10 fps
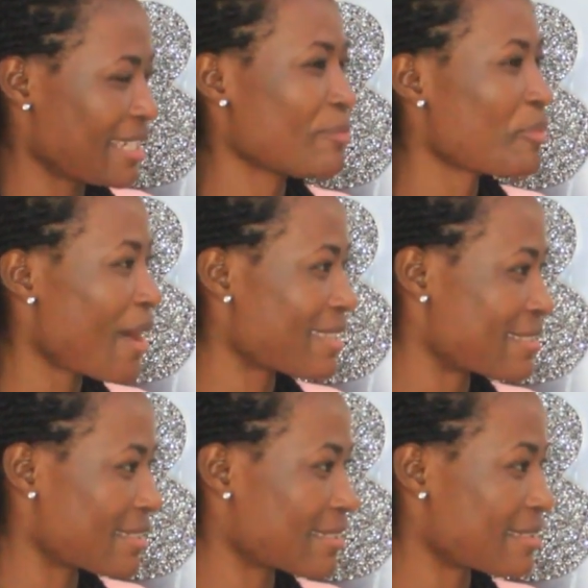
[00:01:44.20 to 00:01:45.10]
In
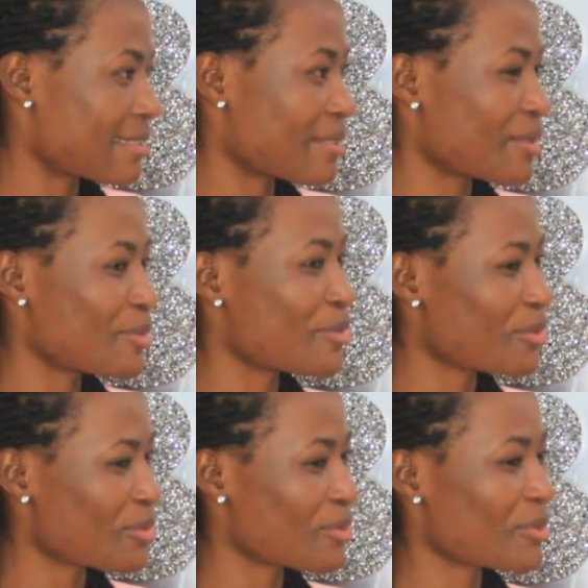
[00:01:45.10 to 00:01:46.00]
practice,
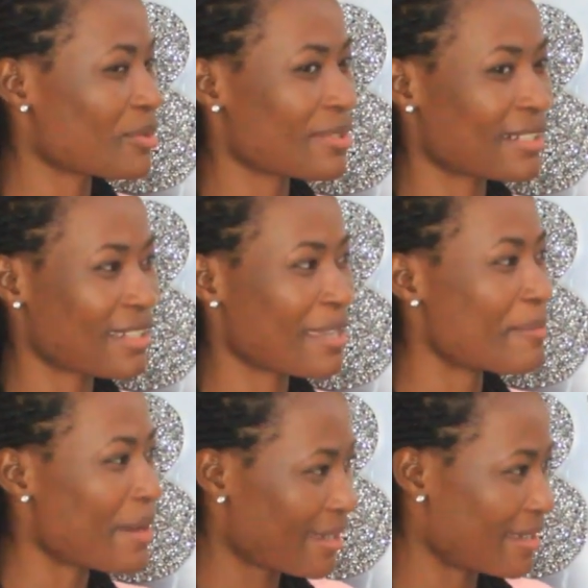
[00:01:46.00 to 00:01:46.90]
you a
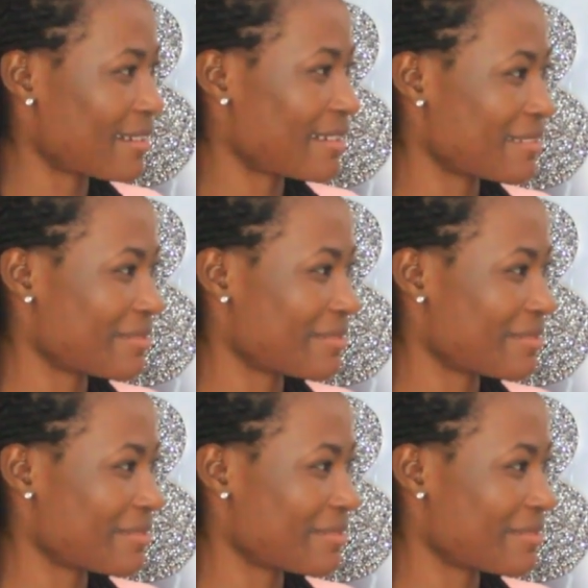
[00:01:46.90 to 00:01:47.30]
banker.